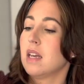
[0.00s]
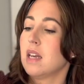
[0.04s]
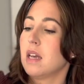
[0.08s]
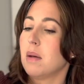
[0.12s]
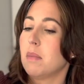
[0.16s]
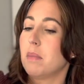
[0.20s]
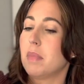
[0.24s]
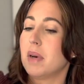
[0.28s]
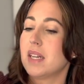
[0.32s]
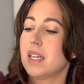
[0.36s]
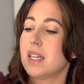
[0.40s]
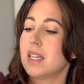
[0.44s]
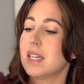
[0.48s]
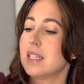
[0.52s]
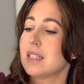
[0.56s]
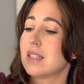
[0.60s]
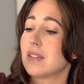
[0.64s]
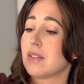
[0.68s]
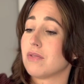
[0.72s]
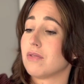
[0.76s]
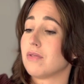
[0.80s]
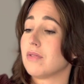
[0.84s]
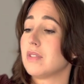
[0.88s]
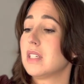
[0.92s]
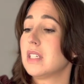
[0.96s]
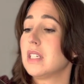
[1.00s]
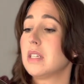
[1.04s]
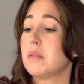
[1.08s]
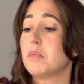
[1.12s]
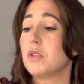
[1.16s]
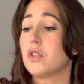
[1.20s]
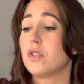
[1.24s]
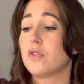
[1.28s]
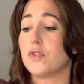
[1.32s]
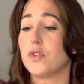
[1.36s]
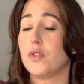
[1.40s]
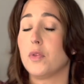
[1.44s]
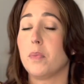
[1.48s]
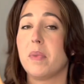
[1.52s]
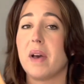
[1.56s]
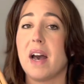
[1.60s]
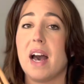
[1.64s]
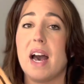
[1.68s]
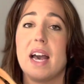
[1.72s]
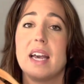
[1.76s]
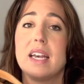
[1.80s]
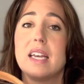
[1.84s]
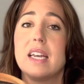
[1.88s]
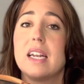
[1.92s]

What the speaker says: But it is a really beautiful bag,